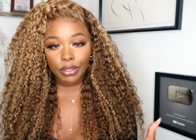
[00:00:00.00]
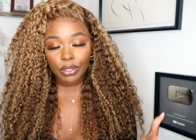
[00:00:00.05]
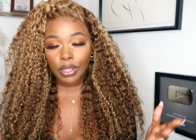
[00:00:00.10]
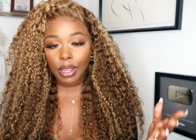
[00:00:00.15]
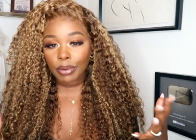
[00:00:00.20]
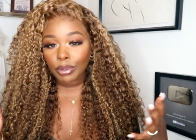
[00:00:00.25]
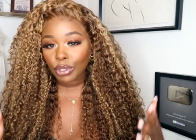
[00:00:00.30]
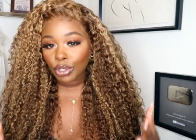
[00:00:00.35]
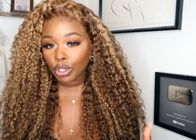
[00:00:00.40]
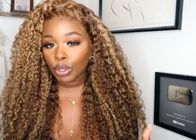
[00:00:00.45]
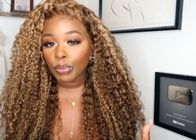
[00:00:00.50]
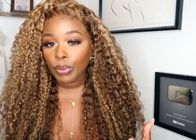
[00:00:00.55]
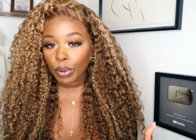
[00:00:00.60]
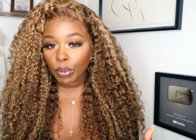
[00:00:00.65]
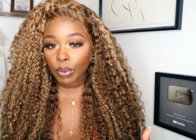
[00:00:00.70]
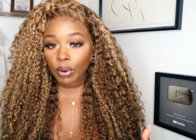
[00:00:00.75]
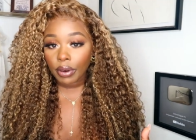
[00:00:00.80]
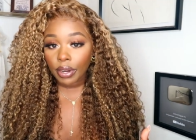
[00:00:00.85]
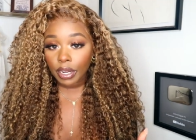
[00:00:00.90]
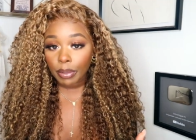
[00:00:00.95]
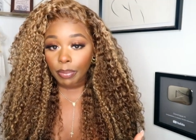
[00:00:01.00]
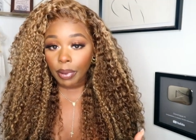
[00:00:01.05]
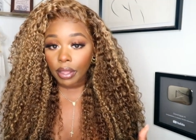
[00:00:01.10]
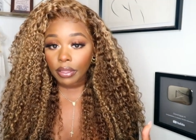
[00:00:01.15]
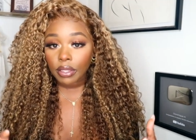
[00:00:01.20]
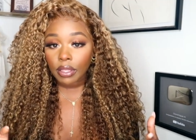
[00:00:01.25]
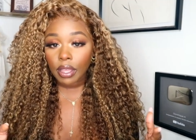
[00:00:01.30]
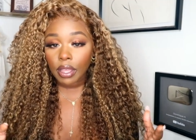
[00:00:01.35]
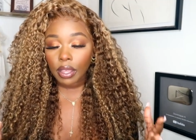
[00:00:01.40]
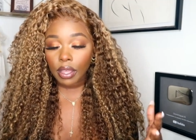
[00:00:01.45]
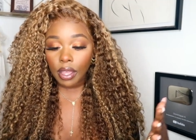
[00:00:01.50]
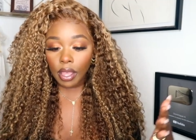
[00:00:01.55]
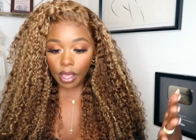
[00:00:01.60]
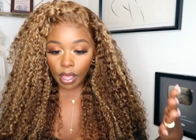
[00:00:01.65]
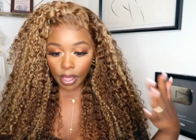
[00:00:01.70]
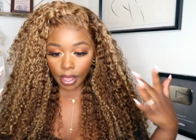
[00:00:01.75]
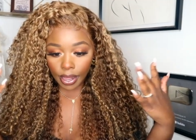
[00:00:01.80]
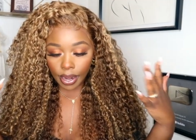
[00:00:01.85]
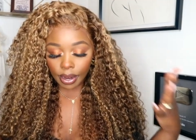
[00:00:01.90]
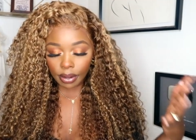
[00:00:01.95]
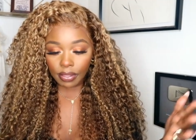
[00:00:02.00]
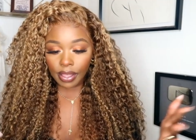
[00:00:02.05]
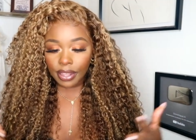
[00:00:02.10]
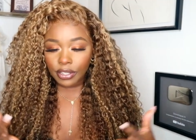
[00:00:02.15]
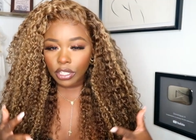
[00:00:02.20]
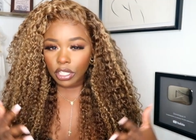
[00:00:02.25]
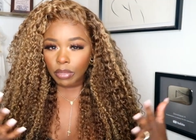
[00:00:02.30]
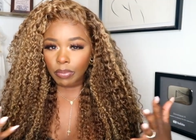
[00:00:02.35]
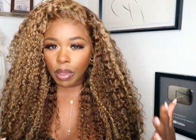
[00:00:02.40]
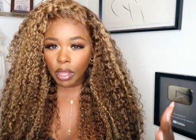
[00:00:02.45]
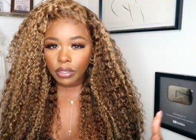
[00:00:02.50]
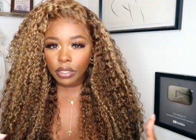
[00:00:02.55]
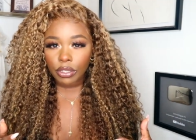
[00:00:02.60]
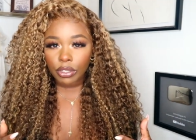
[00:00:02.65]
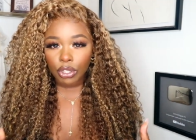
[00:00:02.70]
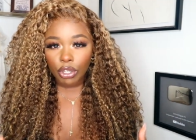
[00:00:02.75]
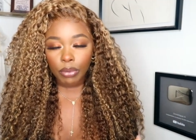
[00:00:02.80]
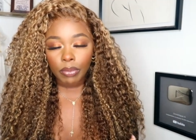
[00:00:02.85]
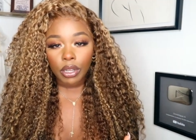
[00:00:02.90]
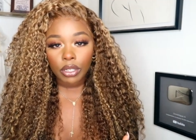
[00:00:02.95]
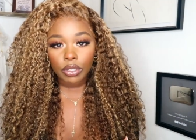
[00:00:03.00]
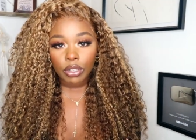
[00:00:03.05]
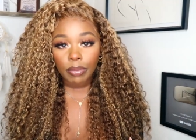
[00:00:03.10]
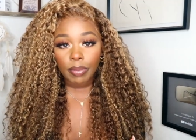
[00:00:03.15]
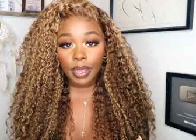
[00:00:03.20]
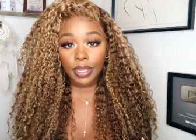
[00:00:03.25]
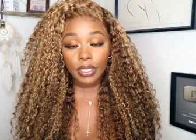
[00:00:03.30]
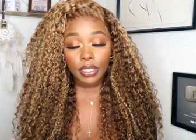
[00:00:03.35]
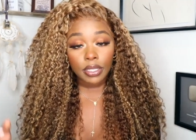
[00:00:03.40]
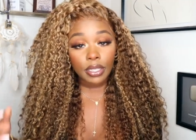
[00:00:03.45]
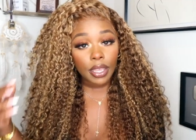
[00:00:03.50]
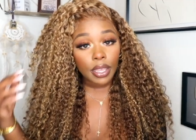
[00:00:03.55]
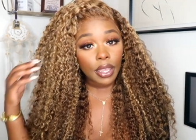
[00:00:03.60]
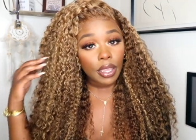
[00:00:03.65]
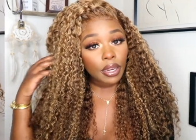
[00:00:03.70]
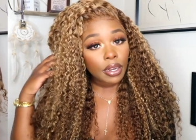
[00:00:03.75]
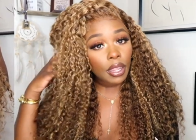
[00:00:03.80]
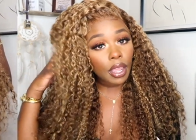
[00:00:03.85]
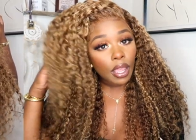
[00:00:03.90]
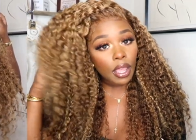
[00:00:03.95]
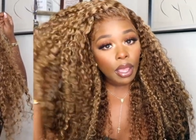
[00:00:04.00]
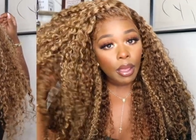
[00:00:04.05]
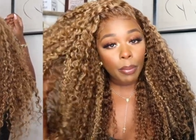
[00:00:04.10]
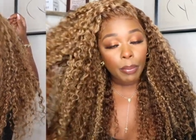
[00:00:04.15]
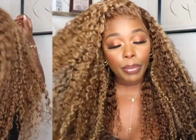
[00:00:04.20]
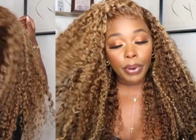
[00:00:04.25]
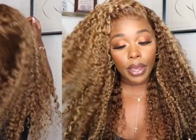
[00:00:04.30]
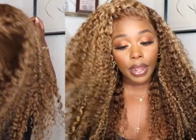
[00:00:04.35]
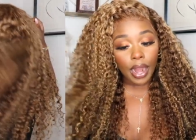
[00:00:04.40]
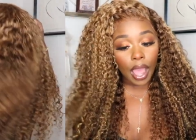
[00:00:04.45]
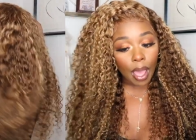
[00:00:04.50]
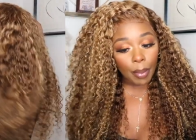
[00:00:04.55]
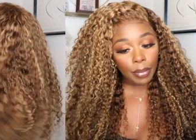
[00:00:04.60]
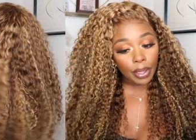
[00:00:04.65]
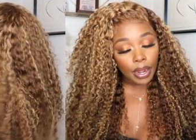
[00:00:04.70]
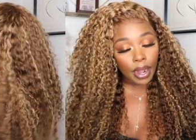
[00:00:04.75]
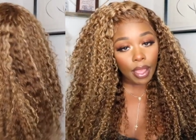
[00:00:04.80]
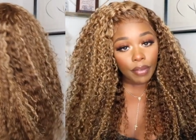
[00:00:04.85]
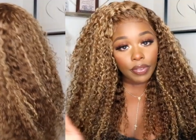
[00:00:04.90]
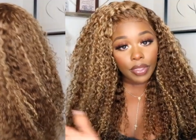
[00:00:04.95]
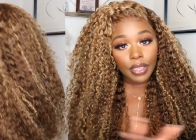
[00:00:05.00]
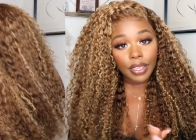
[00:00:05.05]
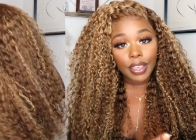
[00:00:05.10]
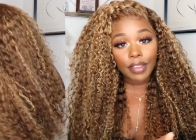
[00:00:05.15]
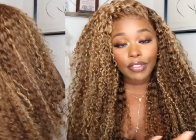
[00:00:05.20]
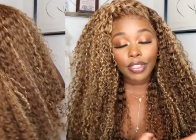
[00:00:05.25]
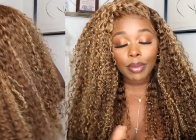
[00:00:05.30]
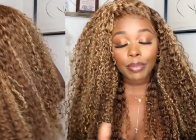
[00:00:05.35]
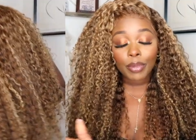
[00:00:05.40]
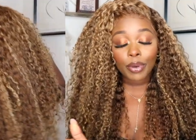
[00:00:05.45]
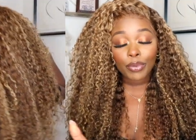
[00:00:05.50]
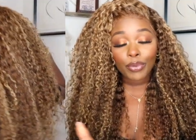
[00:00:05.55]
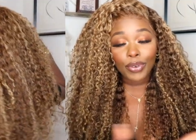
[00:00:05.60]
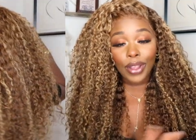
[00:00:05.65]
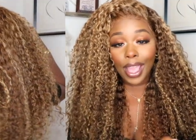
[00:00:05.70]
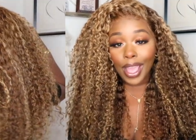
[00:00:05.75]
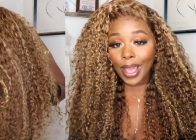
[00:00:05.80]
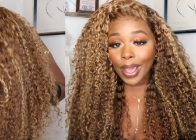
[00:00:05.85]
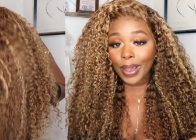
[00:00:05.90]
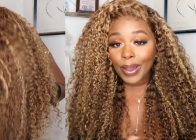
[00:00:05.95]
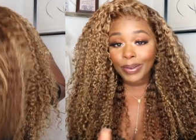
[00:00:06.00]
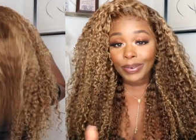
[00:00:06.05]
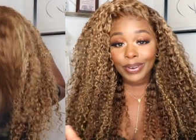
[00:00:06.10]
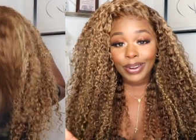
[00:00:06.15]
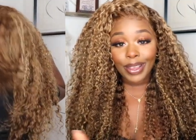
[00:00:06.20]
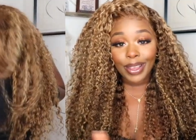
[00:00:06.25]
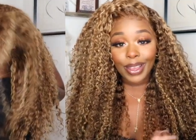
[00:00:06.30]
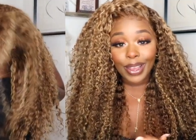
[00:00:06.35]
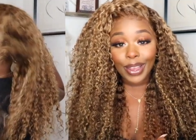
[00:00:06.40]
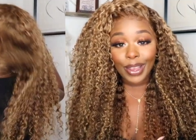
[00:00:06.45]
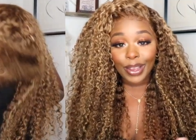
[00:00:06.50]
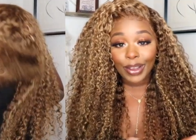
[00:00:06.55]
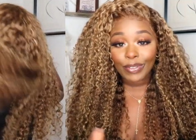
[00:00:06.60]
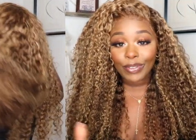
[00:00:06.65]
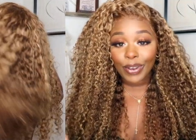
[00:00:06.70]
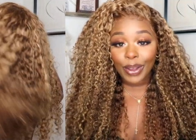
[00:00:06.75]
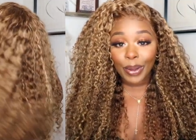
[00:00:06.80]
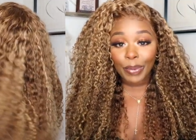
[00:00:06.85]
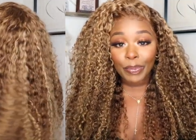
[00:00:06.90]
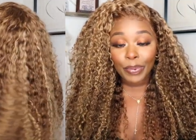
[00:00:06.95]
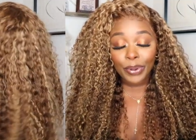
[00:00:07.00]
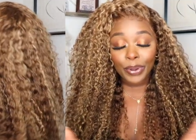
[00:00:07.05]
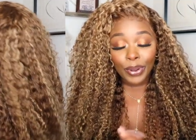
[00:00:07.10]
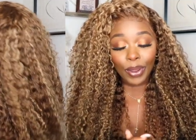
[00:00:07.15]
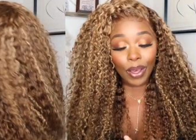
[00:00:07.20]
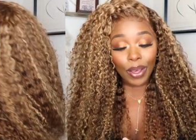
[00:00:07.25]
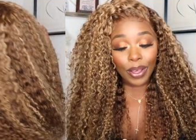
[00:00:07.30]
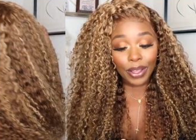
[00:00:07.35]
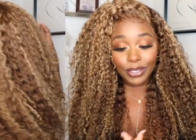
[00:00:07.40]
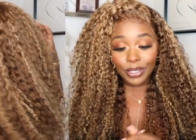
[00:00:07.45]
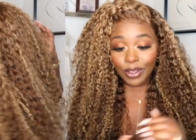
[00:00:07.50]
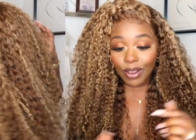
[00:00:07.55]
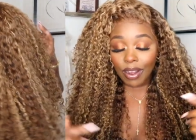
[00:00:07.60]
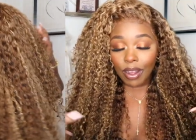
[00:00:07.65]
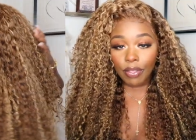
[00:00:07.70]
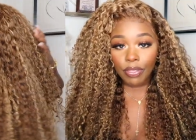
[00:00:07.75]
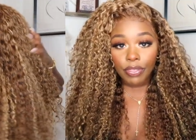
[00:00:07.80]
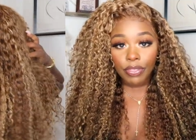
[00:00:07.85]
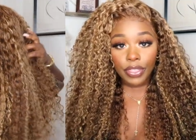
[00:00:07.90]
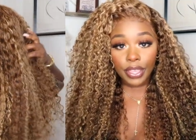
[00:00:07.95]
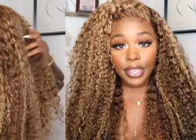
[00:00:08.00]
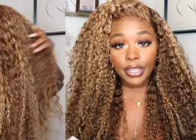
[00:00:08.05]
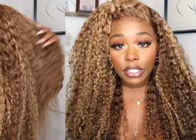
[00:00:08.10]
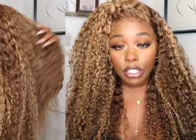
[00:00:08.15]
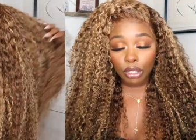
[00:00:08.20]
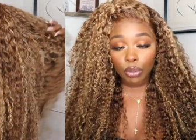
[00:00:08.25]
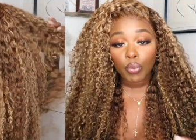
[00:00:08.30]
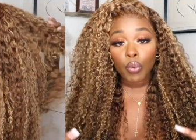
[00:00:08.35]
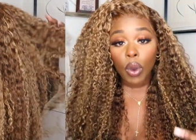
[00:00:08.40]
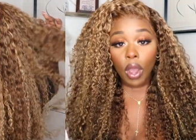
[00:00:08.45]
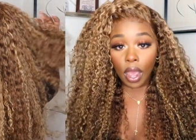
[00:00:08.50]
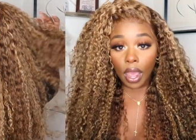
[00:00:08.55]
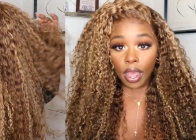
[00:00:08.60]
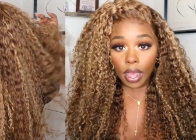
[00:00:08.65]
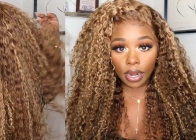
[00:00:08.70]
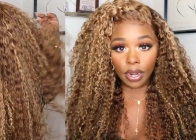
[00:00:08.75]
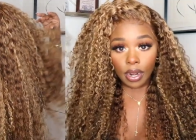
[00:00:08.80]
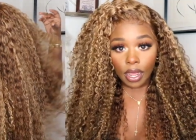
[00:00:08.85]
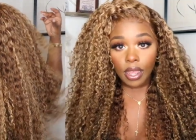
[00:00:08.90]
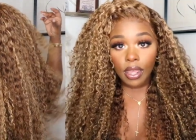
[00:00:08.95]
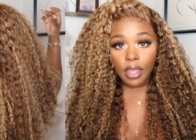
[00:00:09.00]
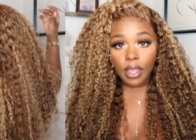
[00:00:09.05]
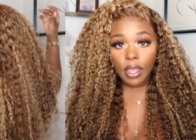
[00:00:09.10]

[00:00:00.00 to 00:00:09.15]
so I was super worried about the hairline just melting too much with my skin. But I'm gonna have to give them a round of applause on this one.